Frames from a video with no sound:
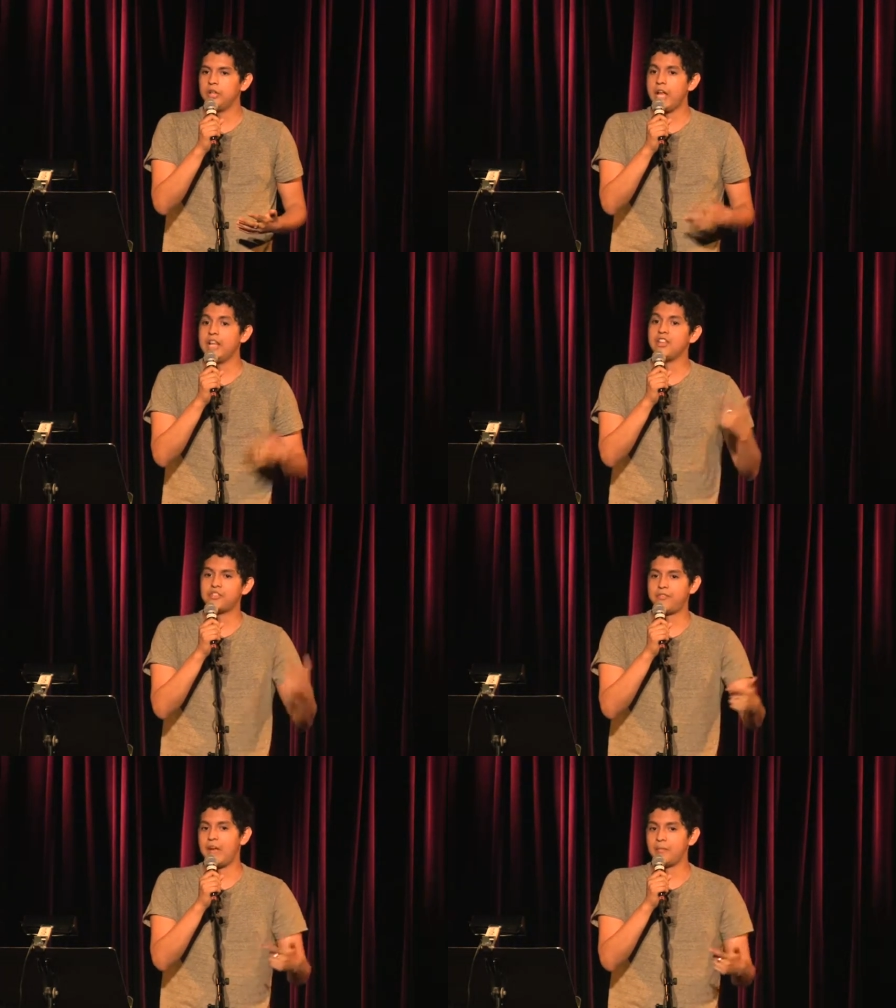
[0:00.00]
and
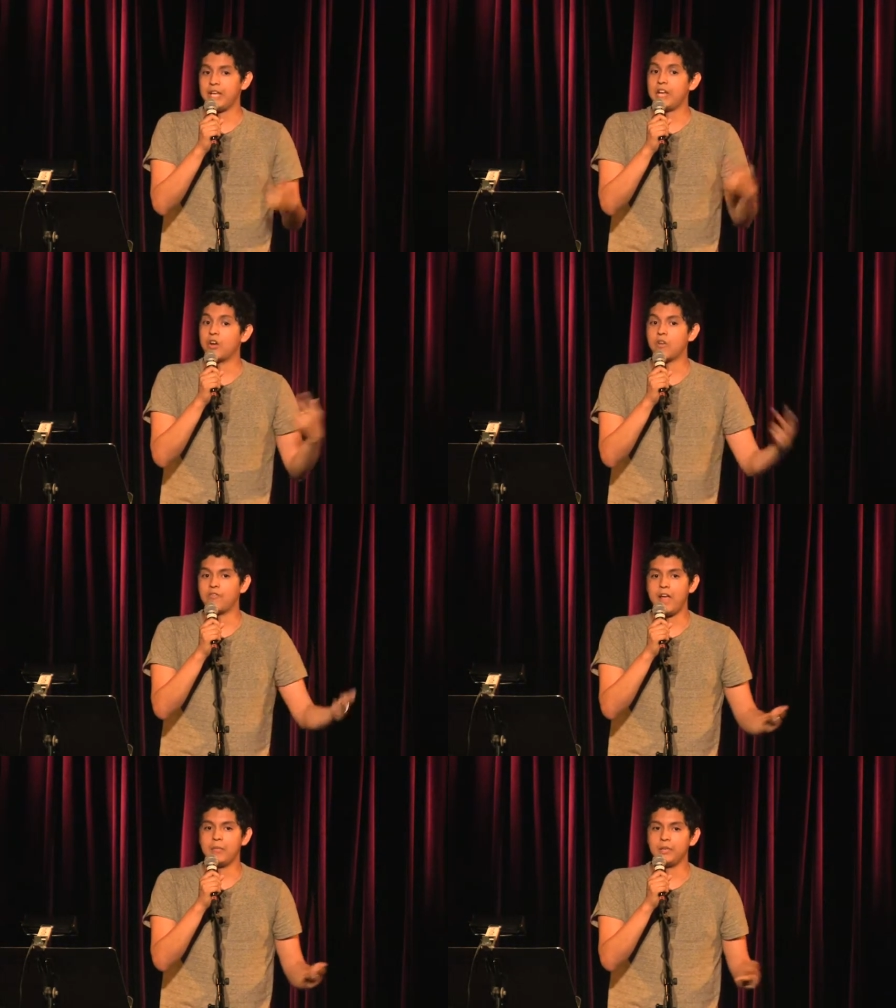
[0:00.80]
his family and her
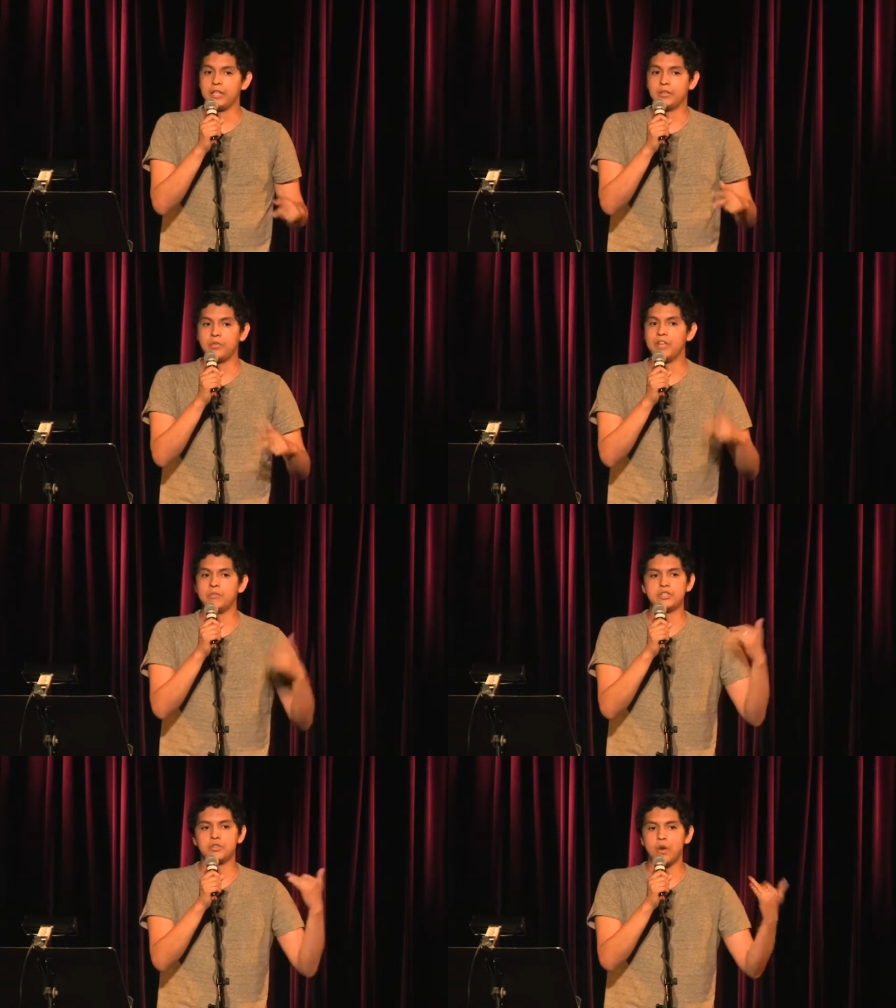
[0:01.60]
family when they
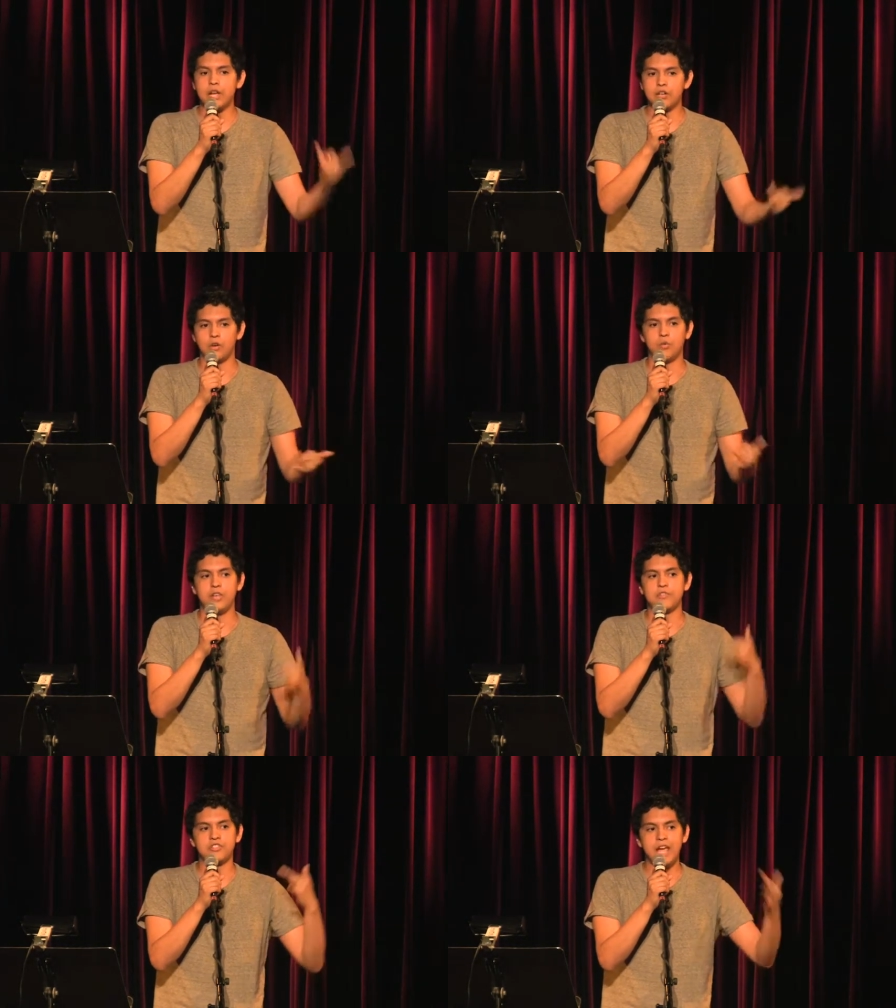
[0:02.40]
betrayed her, when
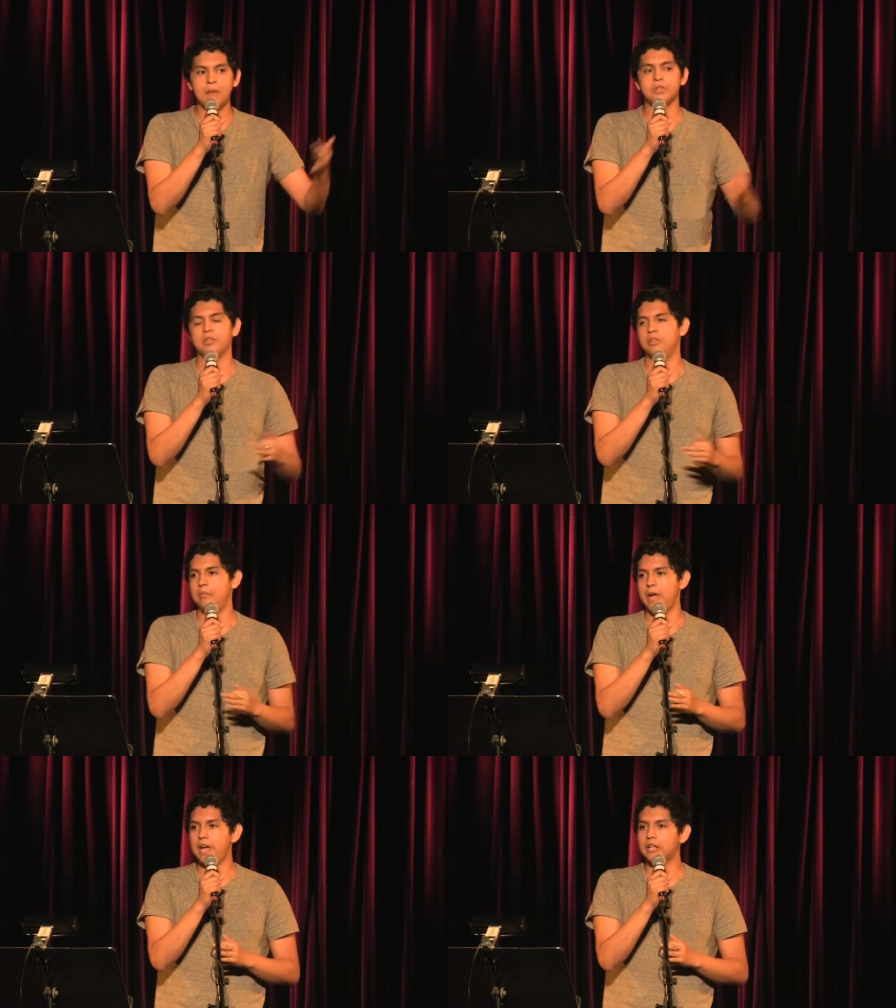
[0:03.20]
they've stabbed her in the
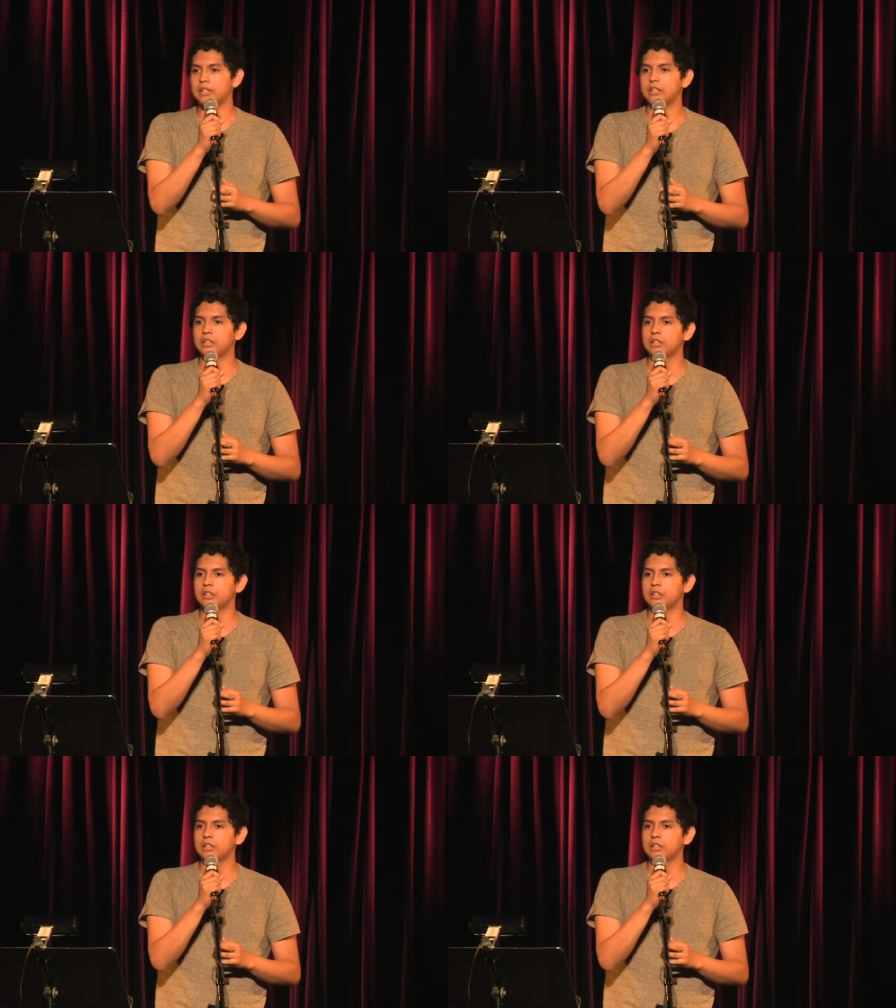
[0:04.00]
back.